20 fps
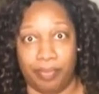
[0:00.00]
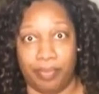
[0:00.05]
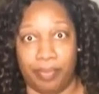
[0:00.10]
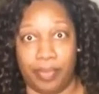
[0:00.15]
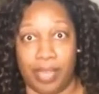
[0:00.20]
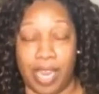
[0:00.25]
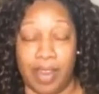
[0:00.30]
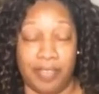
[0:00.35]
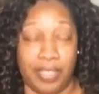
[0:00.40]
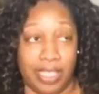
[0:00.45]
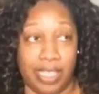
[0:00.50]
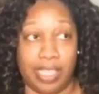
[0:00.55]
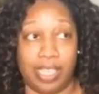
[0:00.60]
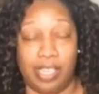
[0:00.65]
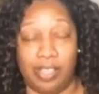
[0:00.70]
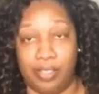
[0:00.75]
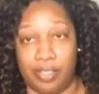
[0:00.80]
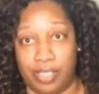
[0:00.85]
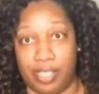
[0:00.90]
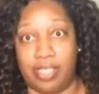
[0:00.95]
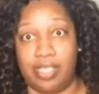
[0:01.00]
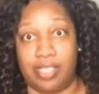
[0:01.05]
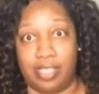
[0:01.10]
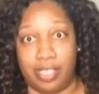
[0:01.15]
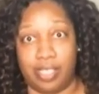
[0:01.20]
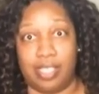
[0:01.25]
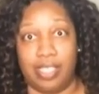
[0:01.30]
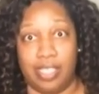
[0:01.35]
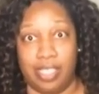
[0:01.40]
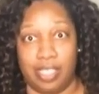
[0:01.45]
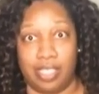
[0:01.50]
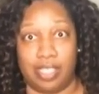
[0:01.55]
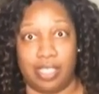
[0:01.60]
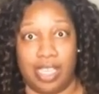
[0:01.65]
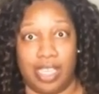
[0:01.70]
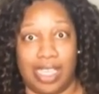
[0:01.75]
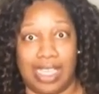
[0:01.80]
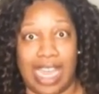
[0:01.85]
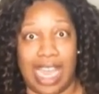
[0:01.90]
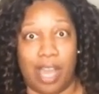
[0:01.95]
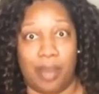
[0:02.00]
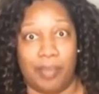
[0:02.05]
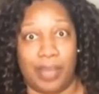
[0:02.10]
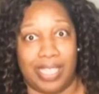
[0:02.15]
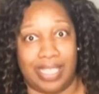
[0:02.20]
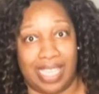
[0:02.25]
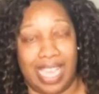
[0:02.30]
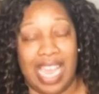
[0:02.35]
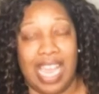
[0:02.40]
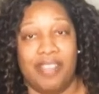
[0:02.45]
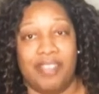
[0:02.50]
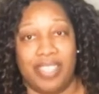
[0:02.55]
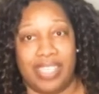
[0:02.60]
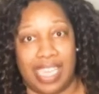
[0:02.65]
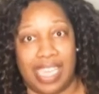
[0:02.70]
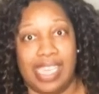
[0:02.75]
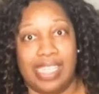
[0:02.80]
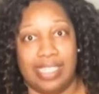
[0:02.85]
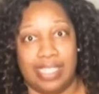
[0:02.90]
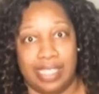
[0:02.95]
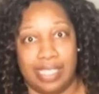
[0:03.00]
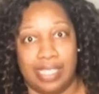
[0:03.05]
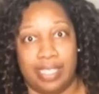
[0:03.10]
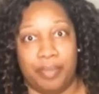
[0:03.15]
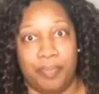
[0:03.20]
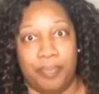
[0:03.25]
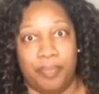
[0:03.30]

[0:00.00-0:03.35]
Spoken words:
Everything else is cloud-based. I have scanned it,